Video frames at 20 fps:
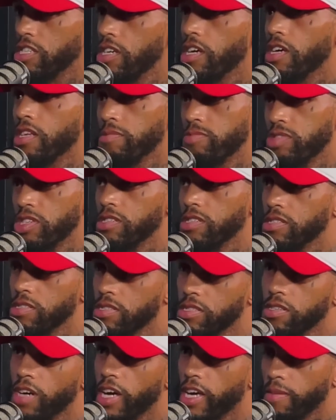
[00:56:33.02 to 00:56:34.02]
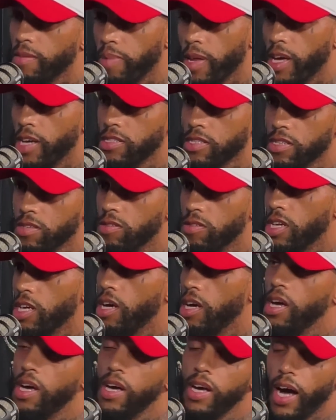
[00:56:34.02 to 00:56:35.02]
and shit, and them shits that still had the plastic
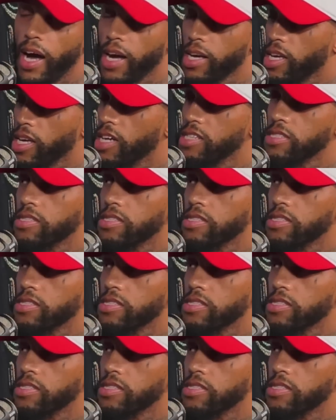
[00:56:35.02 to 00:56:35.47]
on it. I